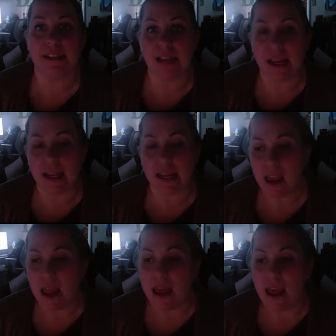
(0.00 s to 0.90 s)
study.
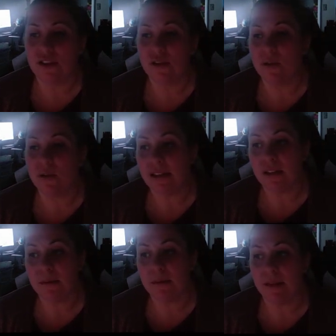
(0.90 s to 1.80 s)
These are going
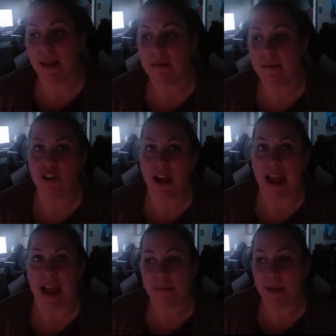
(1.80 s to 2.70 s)
to be where they measure
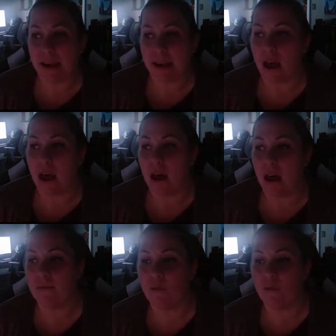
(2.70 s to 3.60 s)
aspects
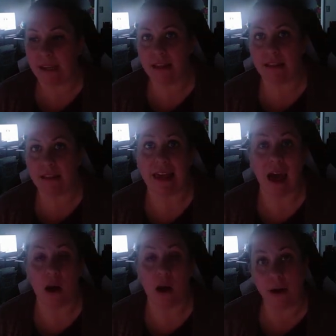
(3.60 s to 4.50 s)
of voiding, like
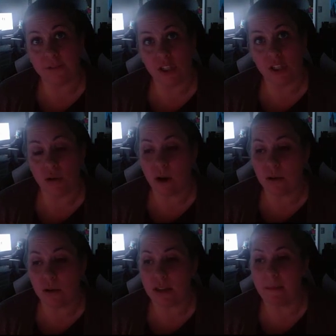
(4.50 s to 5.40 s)
how often you go
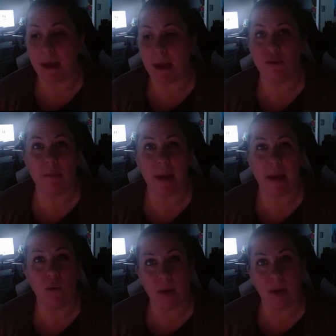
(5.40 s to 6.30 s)
to the bathroom,
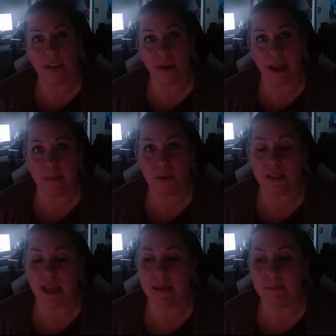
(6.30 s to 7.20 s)
how well you're able
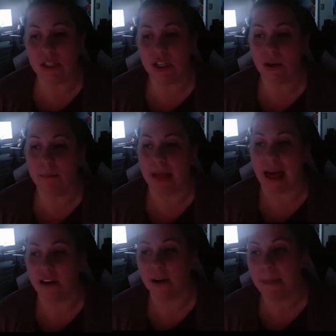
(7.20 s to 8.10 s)
to empty your
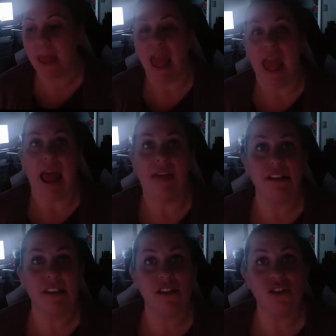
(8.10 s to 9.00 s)
bladder. And
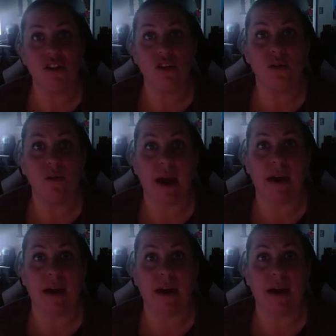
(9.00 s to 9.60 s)
this is to